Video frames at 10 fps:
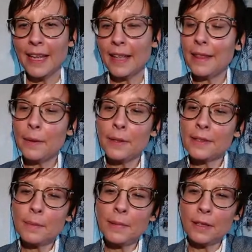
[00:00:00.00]
And they were
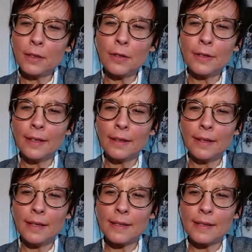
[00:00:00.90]
simply ignoring
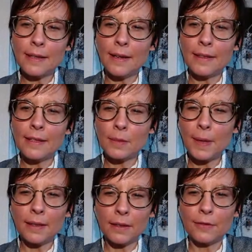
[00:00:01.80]
this
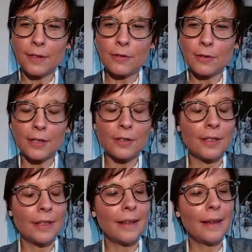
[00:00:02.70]
bike infrastructure.